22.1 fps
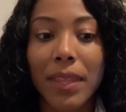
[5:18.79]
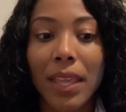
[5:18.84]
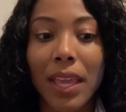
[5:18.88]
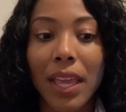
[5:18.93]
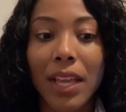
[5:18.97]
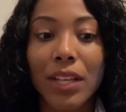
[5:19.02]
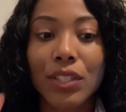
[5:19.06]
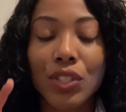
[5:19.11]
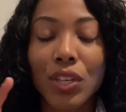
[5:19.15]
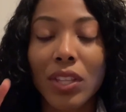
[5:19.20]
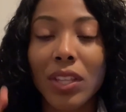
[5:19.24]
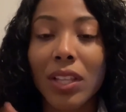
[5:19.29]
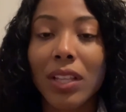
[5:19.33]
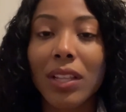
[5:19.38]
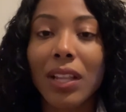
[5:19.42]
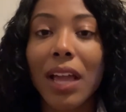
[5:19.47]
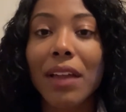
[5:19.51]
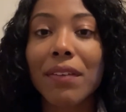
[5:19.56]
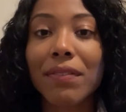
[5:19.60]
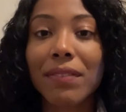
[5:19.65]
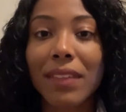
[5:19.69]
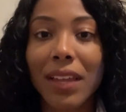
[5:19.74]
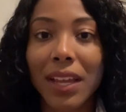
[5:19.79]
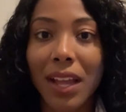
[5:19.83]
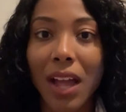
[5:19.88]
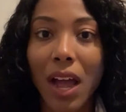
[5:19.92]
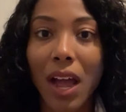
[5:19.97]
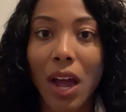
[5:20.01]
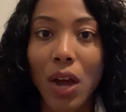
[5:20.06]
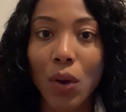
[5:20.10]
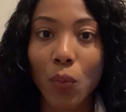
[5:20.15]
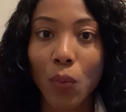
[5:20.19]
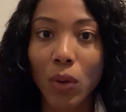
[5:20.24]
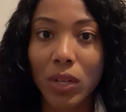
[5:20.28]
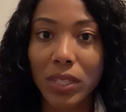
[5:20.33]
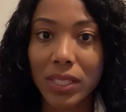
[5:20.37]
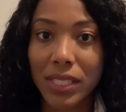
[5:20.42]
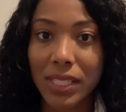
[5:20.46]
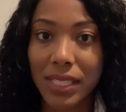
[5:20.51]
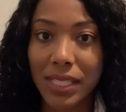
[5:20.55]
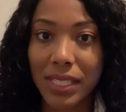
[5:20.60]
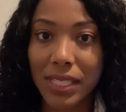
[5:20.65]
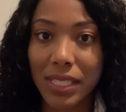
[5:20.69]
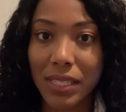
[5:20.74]
into the life that God
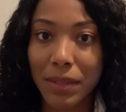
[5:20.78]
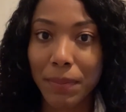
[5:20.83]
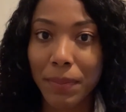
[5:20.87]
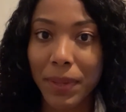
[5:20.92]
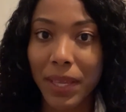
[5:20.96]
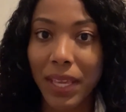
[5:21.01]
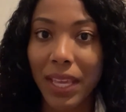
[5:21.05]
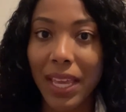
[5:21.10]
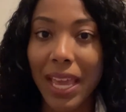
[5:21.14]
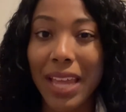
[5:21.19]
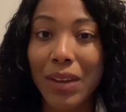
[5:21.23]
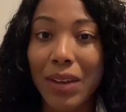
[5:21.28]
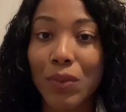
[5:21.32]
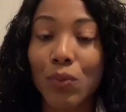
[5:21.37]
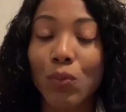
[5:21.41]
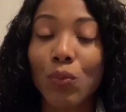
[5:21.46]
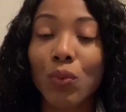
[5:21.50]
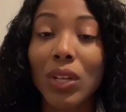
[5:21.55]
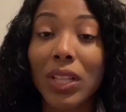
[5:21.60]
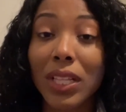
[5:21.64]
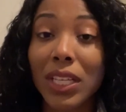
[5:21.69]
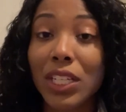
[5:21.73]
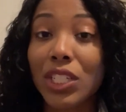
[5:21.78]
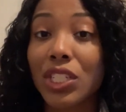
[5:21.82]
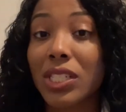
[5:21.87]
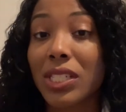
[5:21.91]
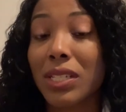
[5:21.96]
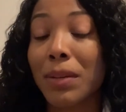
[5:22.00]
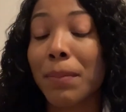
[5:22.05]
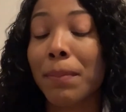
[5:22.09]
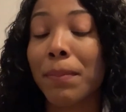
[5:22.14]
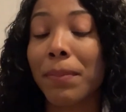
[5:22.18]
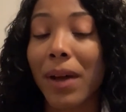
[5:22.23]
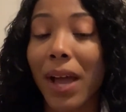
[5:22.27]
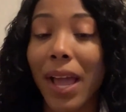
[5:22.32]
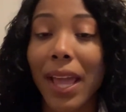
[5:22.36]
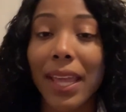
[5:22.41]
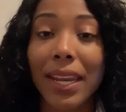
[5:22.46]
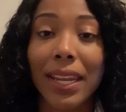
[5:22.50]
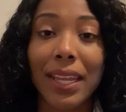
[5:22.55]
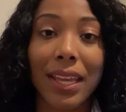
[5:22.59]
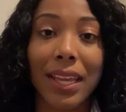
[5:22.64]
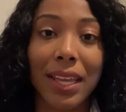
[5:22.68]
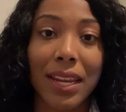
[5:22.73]
wants us to be, and really just
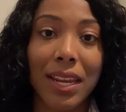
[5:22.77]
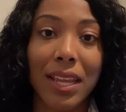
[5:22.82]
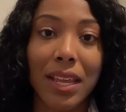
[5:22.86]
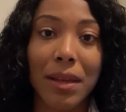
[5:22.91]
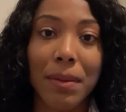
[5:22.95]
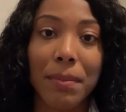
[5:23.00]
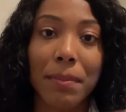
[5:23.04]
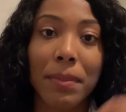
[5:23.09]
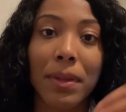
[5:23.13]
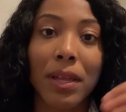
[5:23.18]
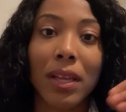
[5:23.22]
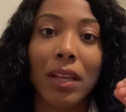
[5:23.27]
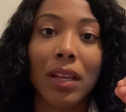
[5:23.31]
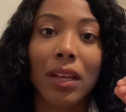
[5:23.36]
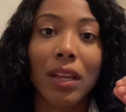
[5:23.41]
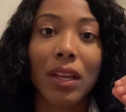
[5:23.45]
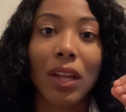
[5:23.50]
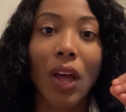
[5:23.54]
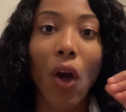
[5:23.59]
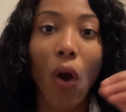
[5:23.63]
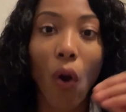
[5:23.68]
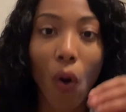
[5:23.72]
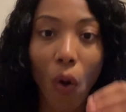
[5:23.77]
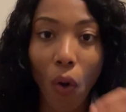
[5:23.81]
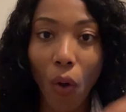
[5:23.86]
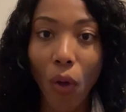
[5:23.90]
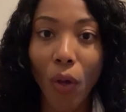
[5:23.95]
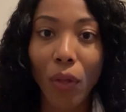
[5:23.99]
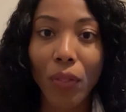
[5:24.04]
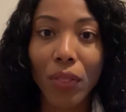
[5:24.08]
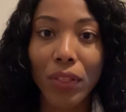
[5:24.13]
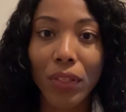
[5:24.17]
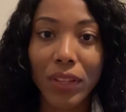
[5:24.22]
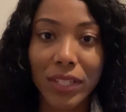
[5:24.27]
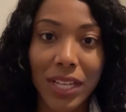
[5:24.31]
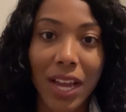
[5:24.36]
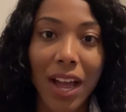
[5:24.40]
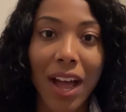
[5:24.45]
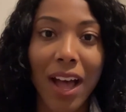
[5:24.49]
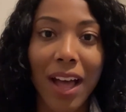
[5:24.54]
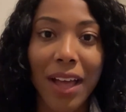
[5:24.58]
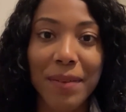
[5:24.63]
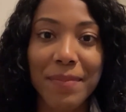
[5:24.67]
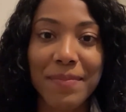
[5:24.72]
abiding in Him all the
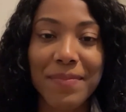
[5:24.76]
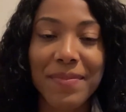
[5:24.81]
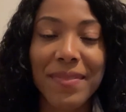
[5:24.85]
time.